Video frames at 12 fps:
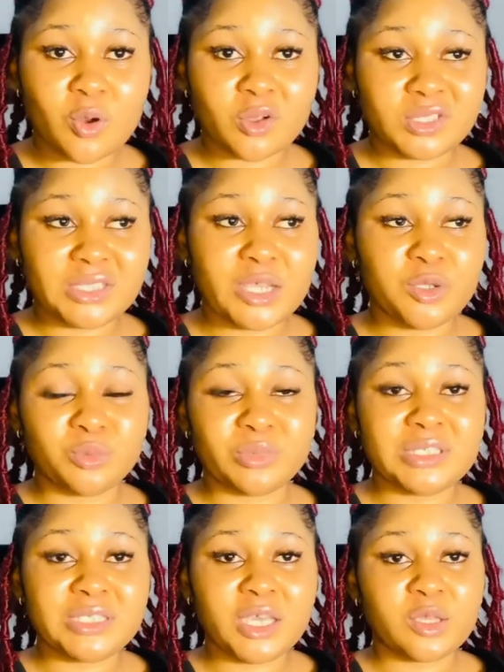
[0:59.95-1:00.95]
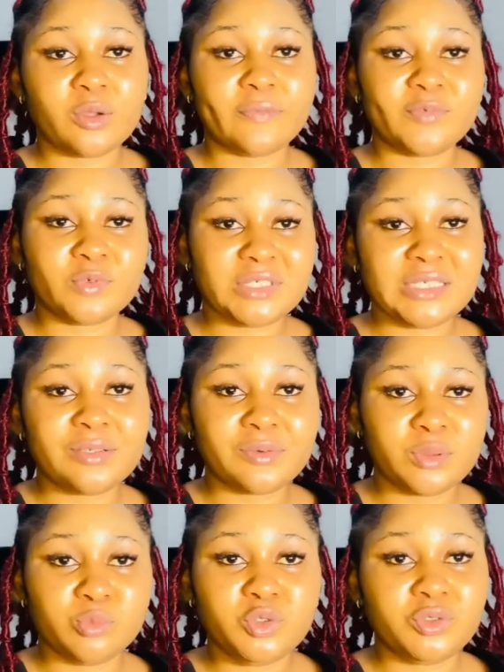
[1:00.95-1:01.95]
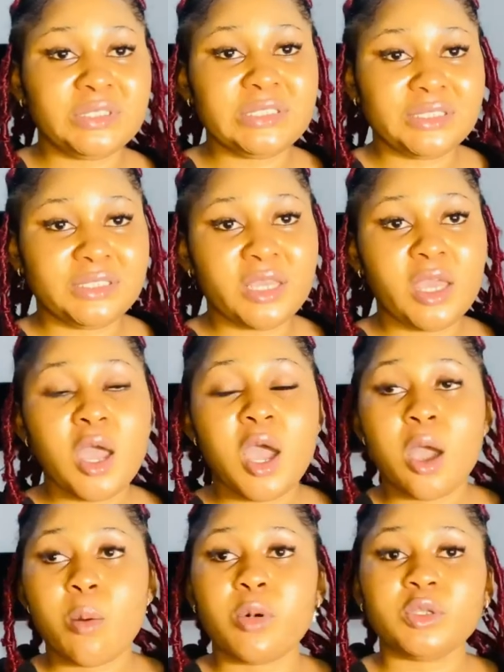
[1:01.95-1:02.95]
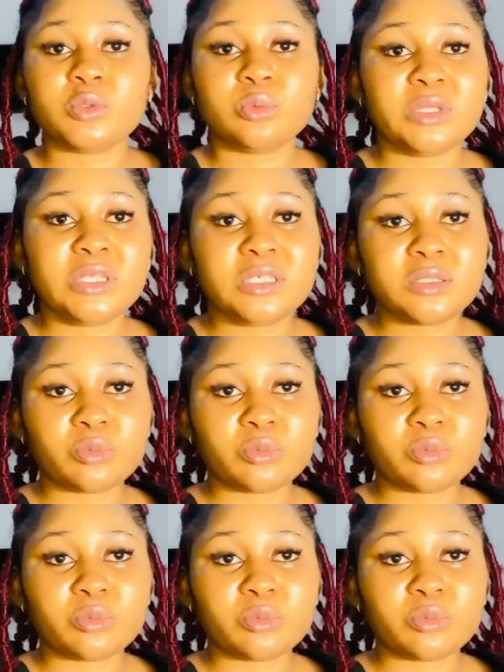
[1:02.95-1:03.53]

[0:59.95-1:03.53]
hot that you'll be scared of using cream during the day. But with this